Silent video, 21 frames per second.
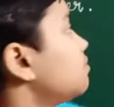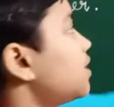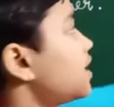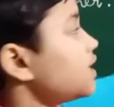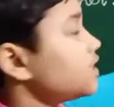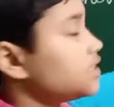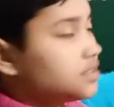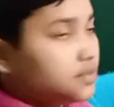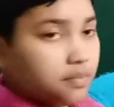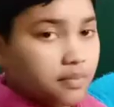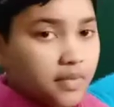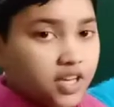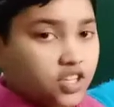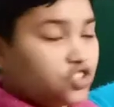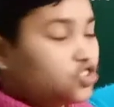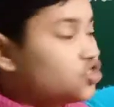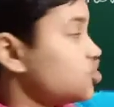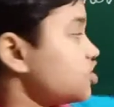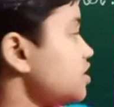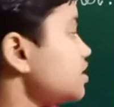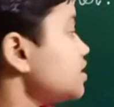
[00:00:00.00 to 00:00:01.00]
But
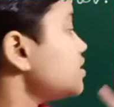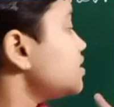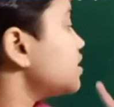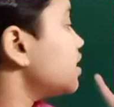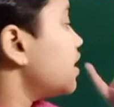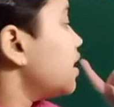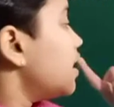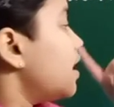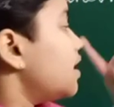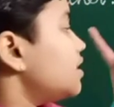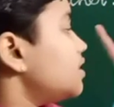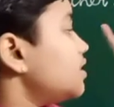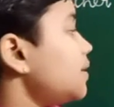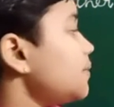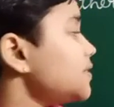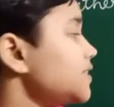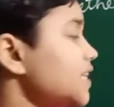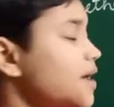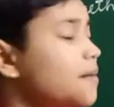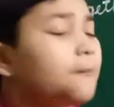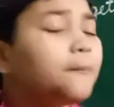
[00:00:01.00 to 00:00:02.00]
mixtures, the
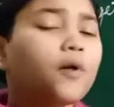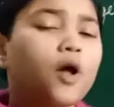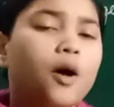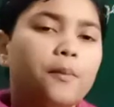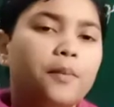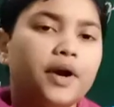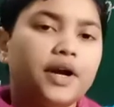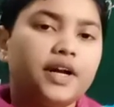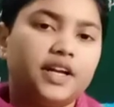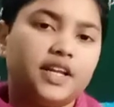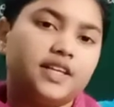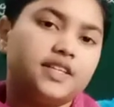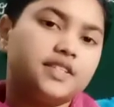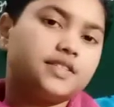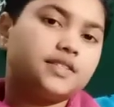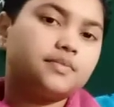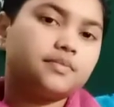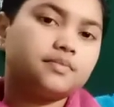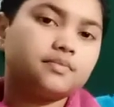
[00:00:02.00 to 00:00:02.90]
same properties.